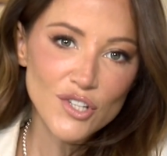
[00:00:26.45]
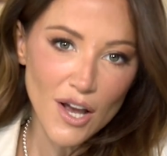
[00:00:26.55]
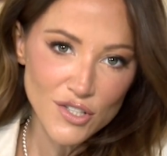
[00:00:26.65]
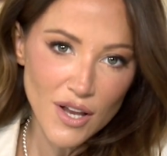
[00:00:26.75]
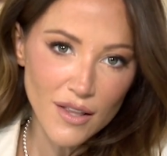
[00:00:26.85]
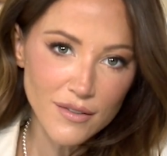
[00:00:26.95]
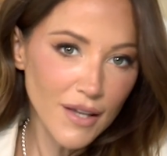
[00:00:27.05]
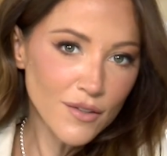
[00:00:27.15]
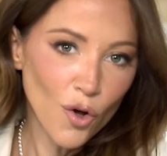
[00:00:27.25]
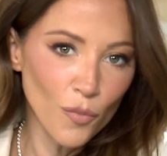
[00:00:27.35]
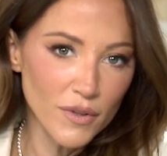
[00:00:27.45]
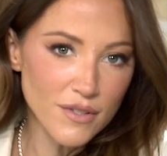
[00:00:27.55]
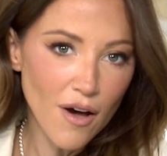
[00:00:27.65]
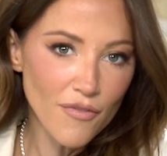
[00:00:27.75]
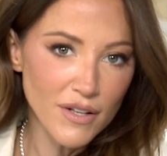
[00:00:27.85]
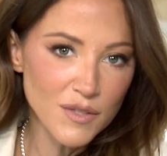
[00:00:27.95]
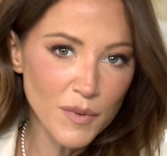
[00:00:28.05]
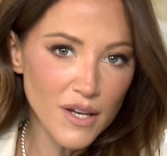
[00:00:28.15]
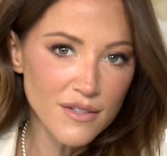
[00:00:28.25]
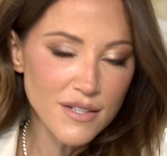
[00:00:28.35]
Josh Allen, and the whole Bills
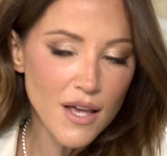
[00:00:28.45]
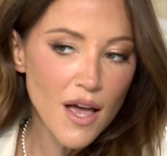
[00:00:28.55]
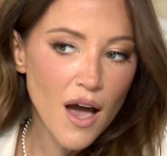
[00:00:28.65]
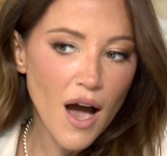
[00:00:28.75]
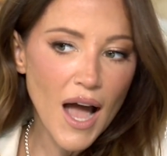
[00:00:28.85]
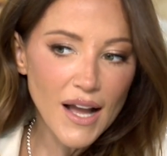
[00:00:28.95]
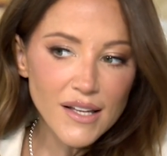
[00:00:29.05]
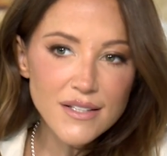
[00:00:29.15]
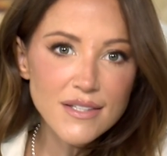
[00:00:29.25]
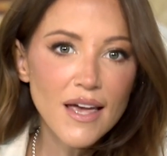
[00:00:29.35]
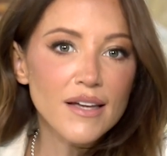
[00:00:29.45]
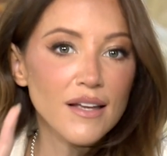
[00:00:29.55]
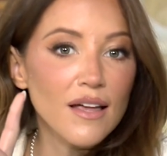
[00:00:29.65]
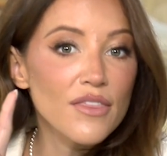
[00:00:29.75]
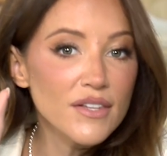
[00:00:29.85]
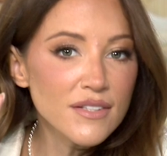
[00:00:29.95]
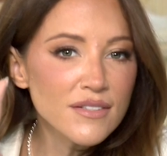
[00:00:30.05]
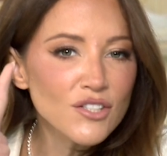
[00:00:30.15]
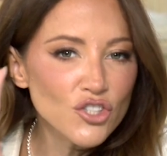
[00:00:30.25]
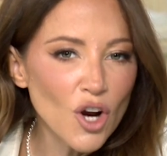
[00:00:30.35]
offense because I gotta say, this
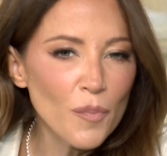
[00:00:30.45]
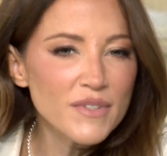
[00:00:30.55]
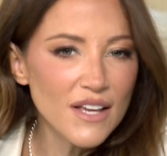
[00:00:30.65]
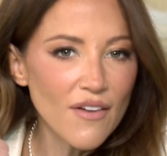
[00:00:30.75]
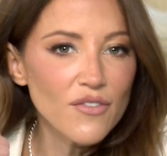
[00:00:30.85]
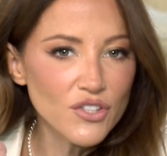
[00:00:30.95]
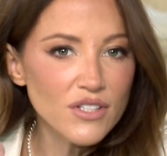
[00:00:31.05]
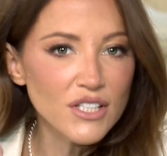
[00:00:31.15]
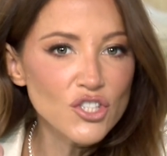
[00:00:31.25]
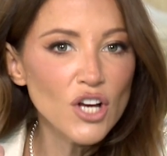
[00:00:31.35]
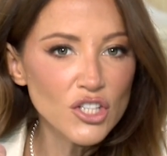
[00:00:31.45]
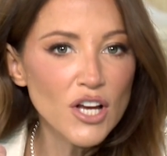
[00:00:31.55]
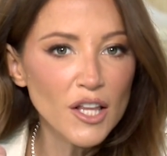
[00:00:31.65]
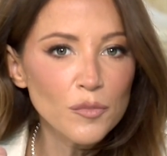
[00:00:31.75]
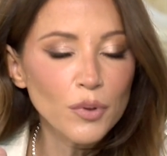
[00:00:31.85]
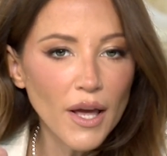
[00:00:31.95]
is as sharp as I've ever seen Josh Allen